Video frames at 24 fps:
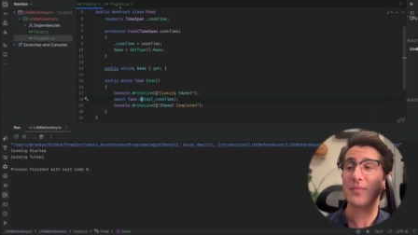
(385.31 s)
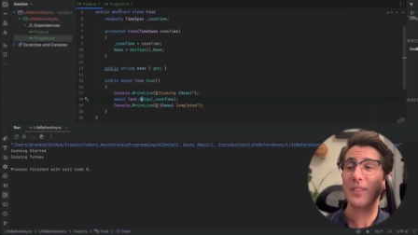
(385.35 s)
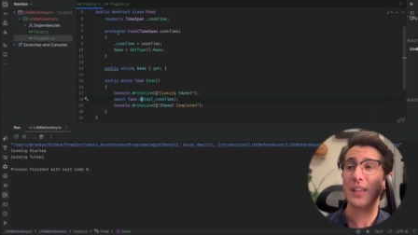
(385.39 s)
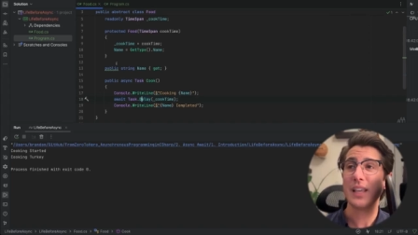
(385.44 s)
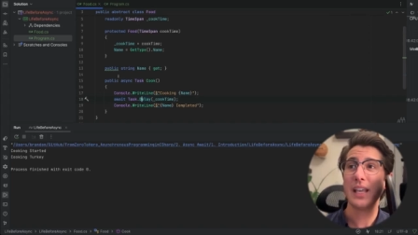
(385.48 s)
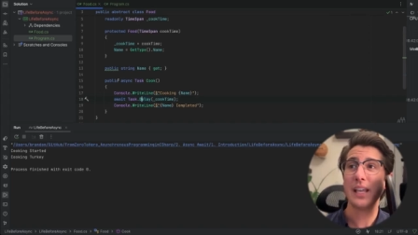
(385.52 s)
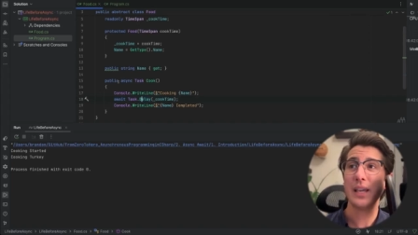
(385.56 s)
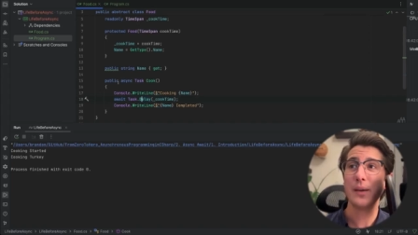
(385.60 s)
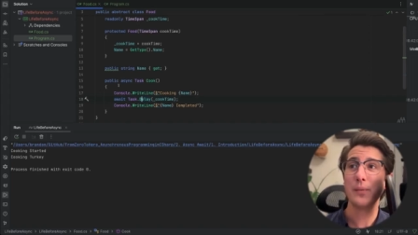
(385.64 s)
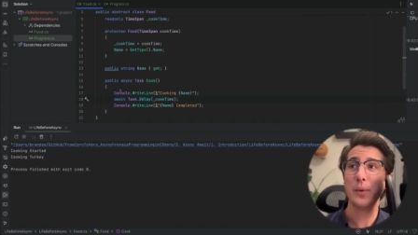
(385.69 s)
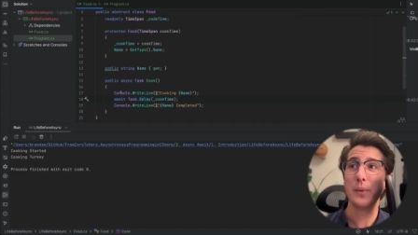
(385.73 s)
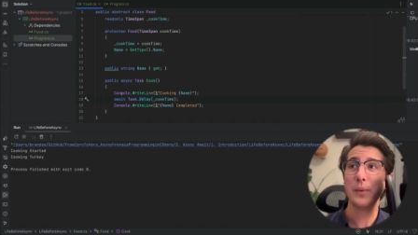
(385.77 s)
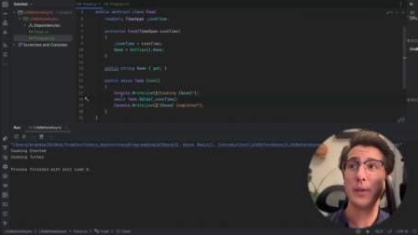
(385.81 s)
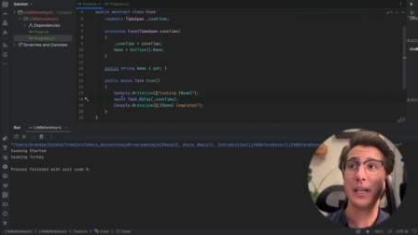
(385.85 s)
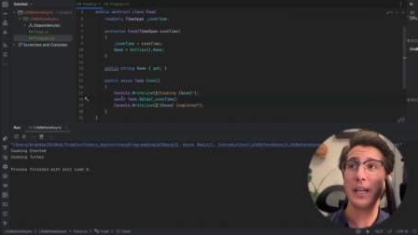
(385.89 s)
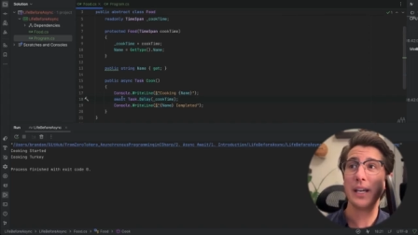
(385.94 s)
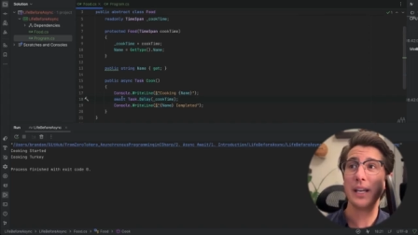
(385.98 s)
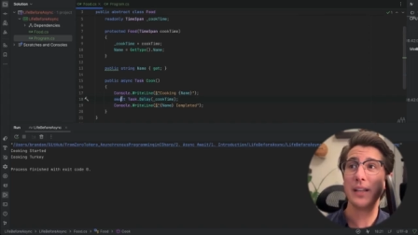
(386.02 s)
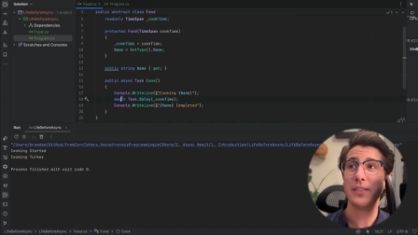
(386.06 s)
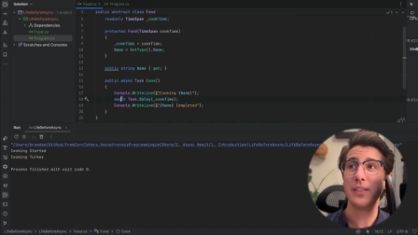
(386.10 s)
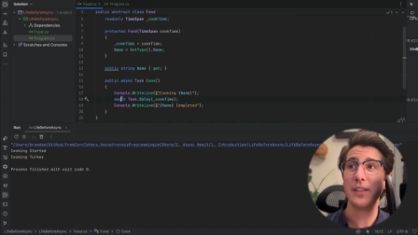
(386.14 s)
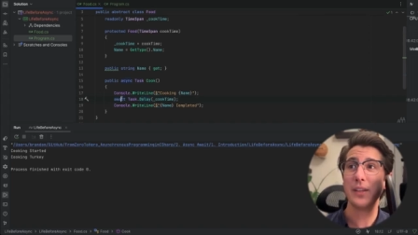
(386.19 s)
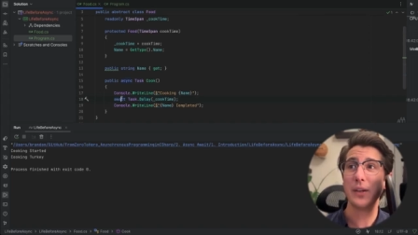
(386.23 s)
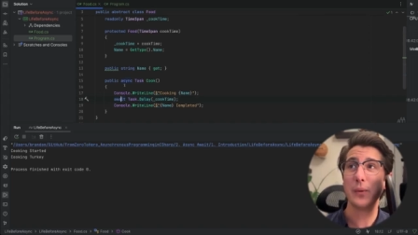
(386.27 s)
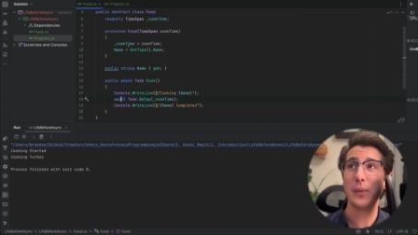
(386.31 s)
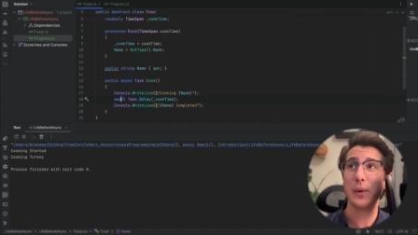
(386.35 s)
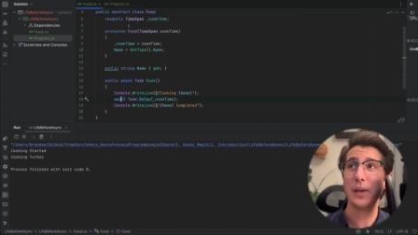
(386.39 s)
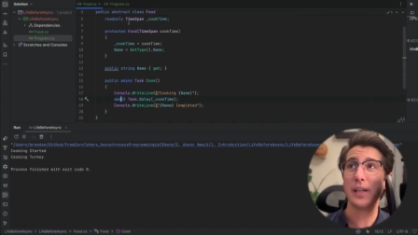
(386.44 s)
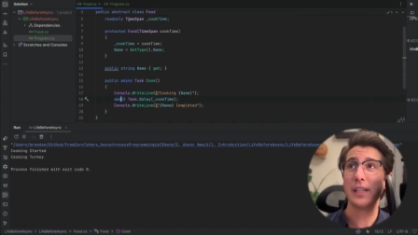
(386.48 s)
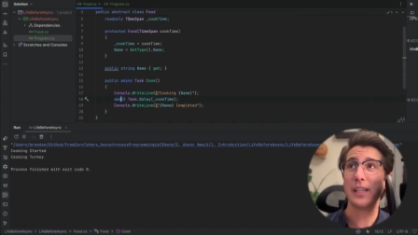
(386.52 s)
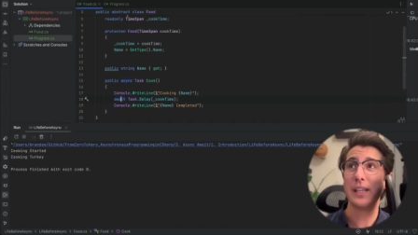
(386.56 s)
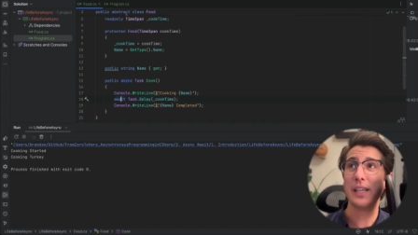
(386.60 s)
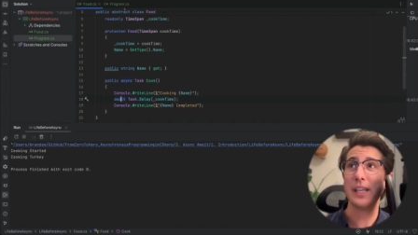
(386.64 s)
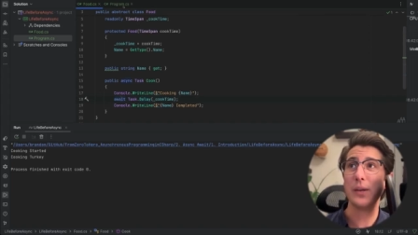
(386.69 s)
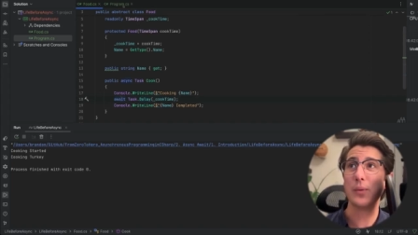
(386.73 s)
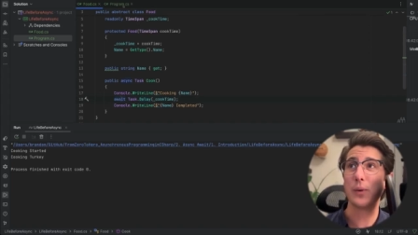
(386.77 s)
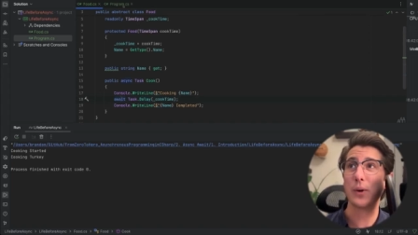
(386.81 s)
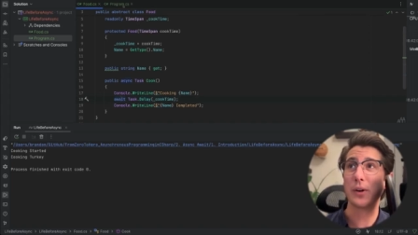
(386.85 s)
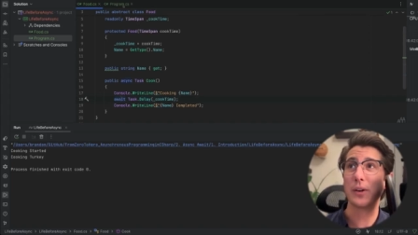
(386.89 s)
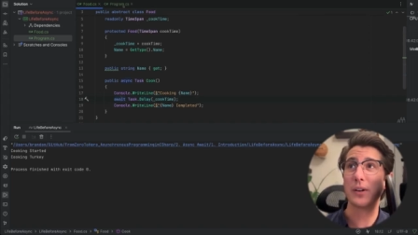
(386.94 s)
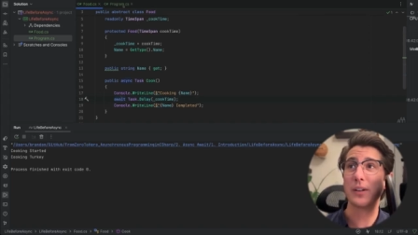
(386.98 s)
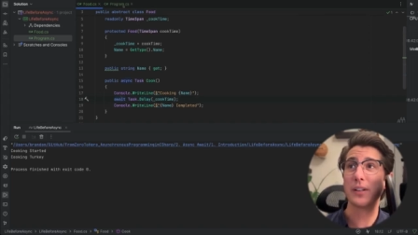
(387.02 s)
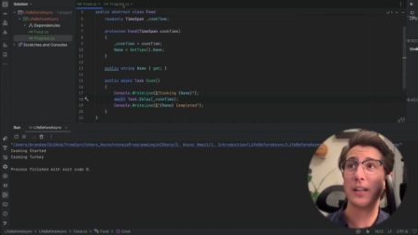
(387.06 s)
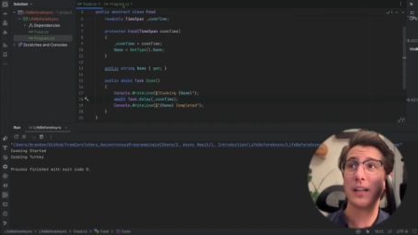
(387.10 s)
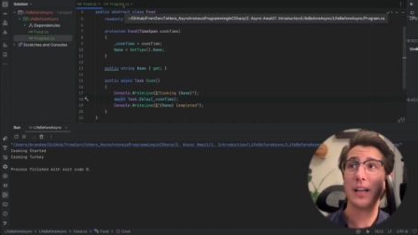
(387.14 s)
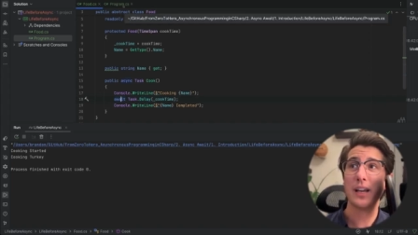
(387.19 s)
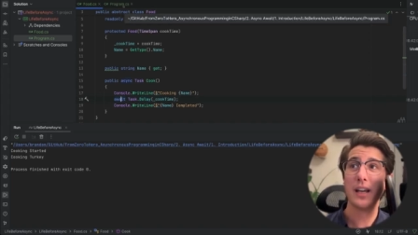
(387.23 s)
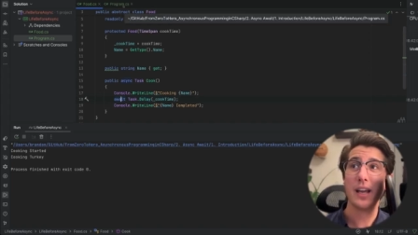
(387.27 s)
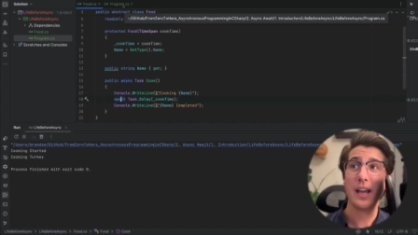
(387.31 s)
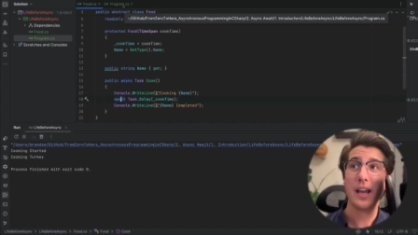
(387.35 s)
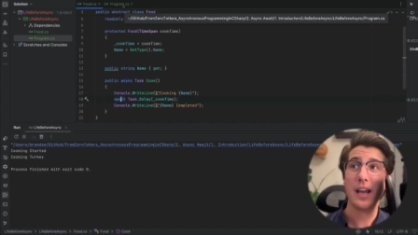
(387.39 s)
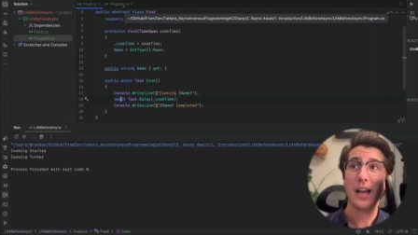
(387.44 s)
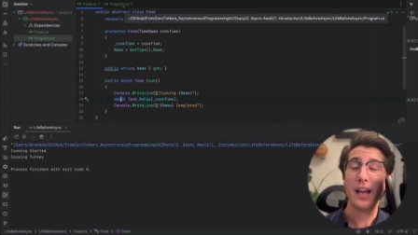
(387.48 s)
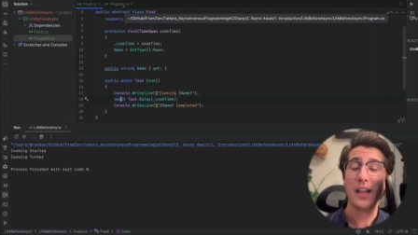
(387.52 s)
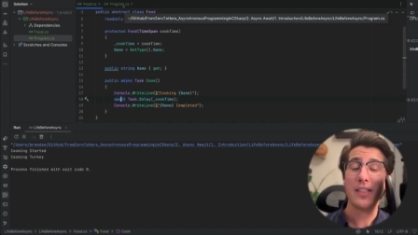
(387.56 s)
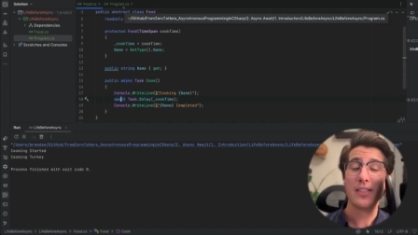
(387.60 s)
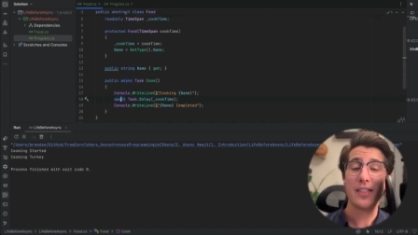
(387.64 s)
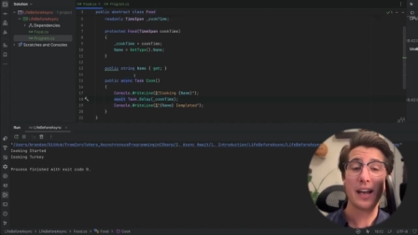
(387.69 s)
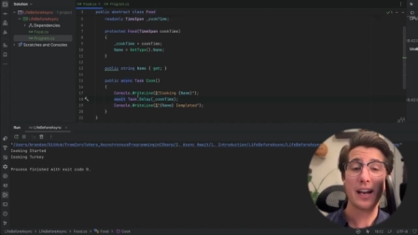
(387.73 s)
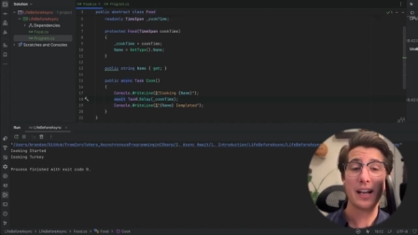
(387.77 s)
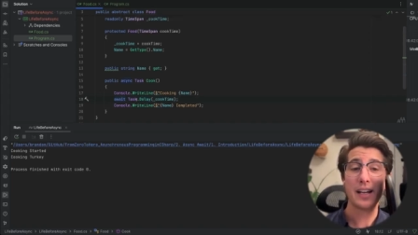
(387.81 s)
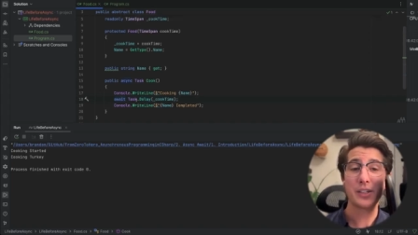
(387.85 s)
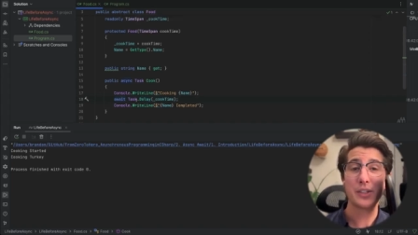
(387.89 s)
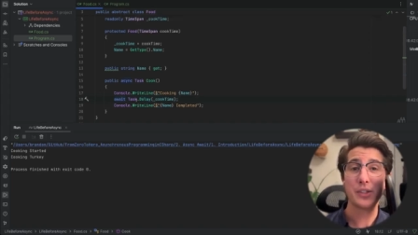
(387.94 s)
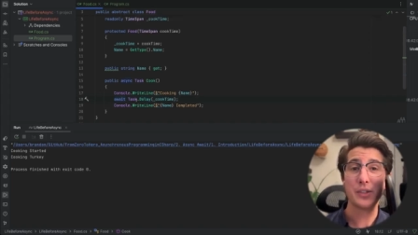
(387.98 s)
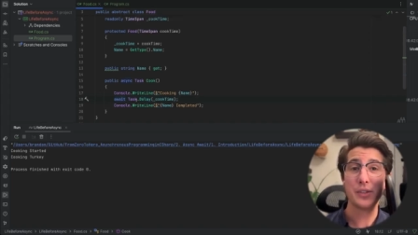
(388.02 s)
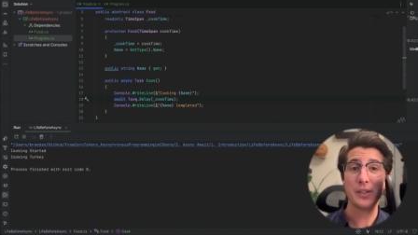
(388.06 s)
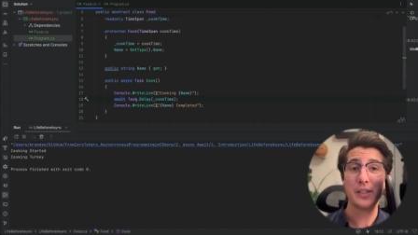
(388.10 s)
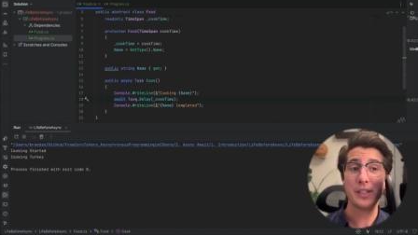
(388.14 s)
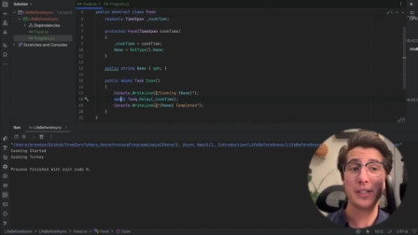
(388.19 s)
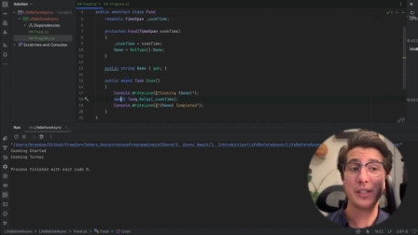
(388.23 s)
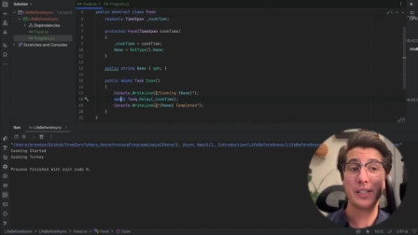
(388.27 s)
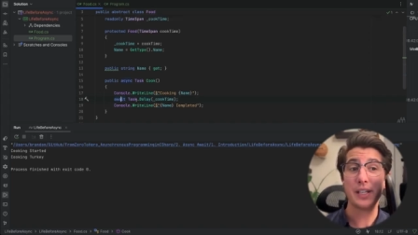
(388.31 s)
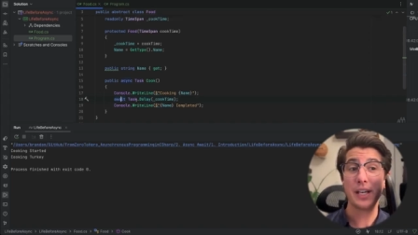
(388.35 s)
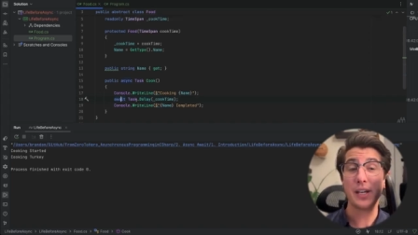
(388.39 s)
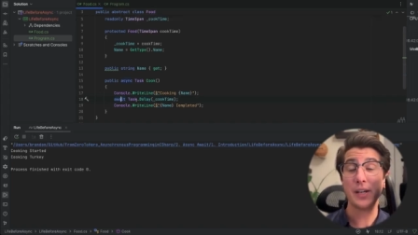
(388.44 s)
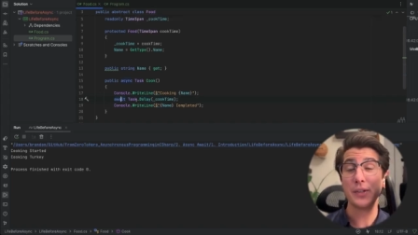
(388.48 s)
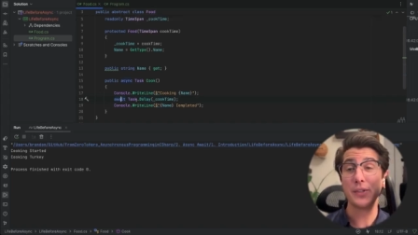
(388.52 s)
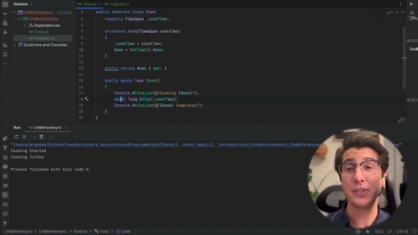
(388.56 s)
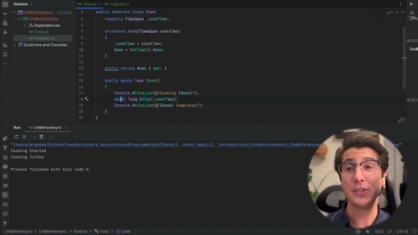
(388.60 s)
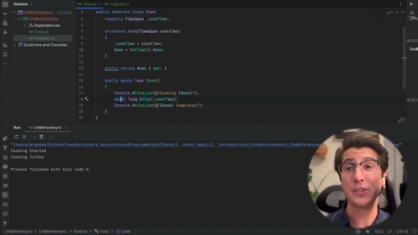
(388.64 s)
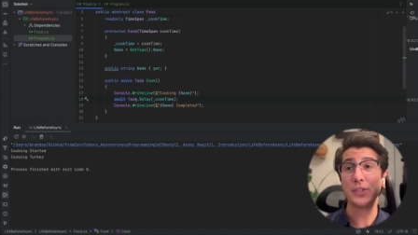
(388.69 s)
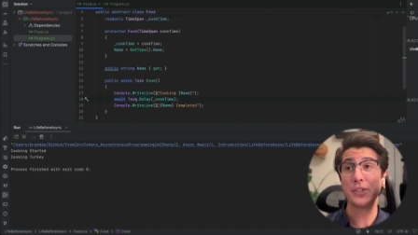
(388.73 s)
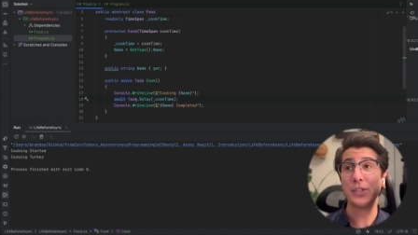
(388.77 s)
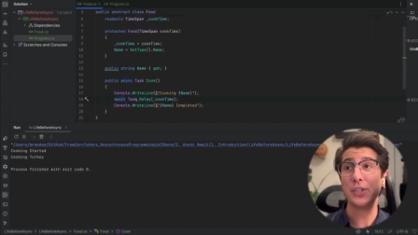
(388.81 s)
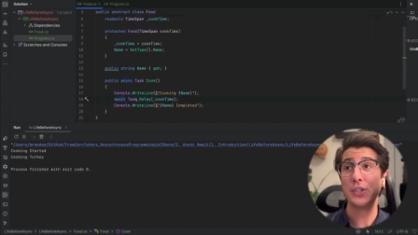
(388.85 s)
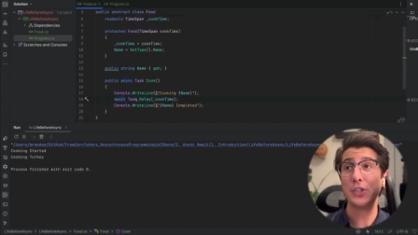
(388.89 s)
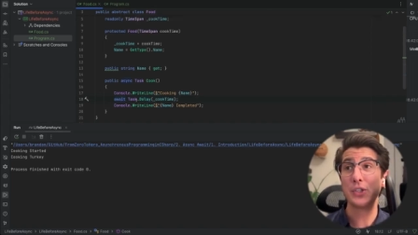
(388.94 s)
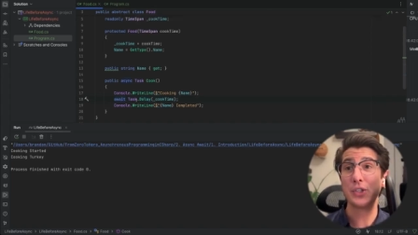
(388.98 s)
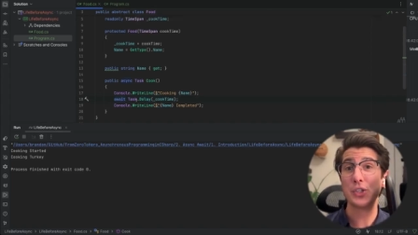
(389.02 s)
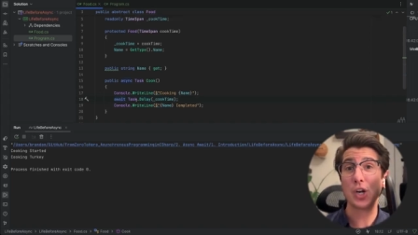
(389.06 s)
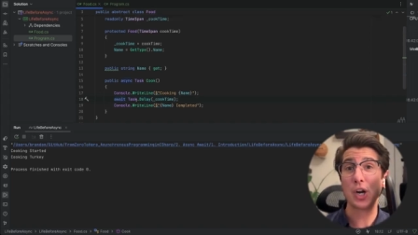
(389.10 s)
And when we hit the await keyword, that actually tells C#